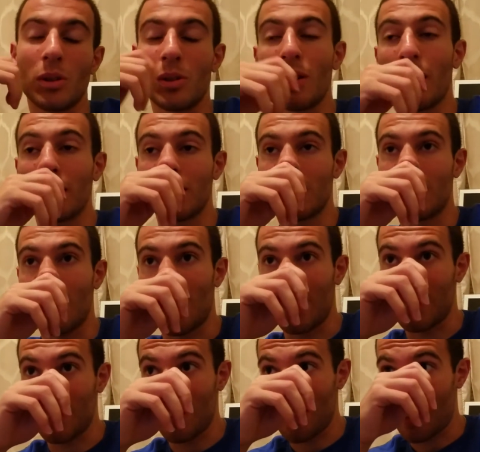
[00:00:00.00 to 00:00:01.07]
you guys
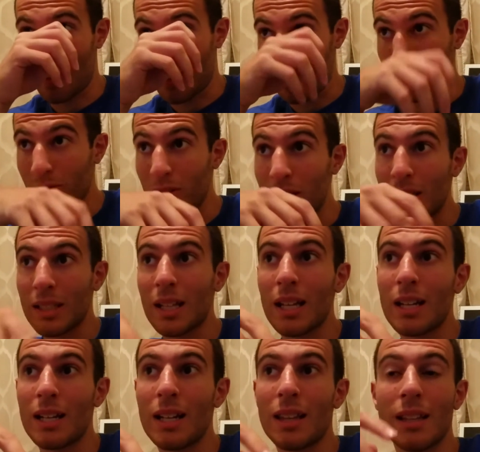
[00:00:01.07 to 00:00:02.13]
got. Uh, if you didn't get
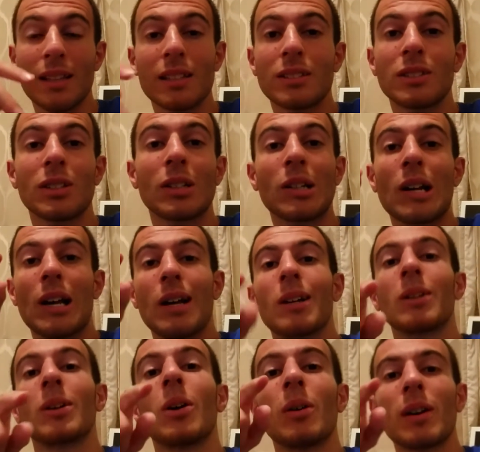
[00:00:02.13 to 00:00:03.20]
anything this year,
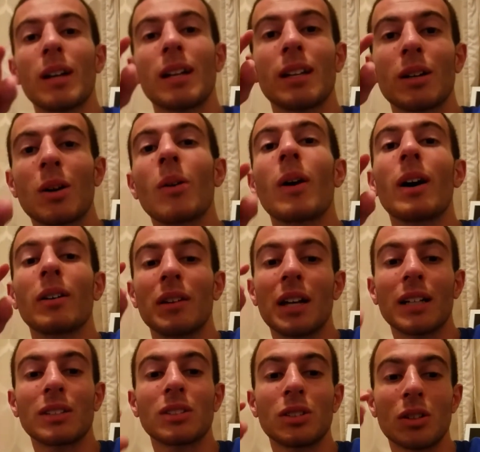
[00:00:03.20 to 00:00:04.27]
go ahead and go out
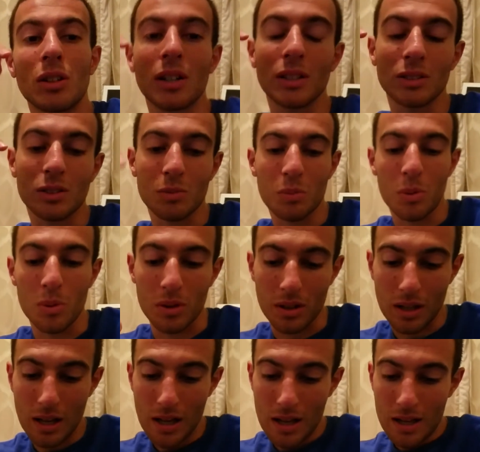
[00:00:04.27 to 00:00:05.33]
next year and
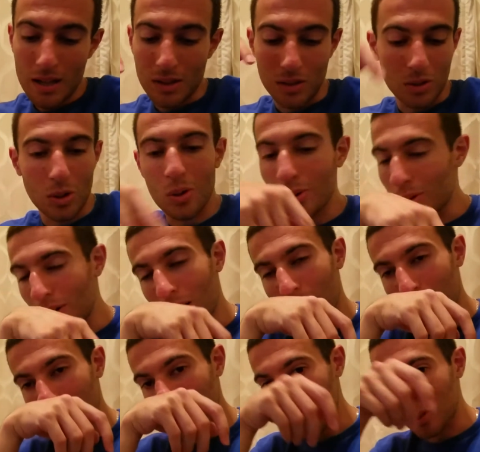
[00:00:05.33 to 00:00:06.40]
support your local
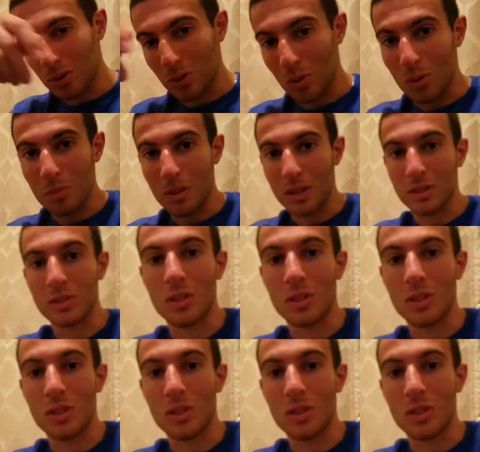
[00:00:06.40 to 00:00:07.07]
comic book store because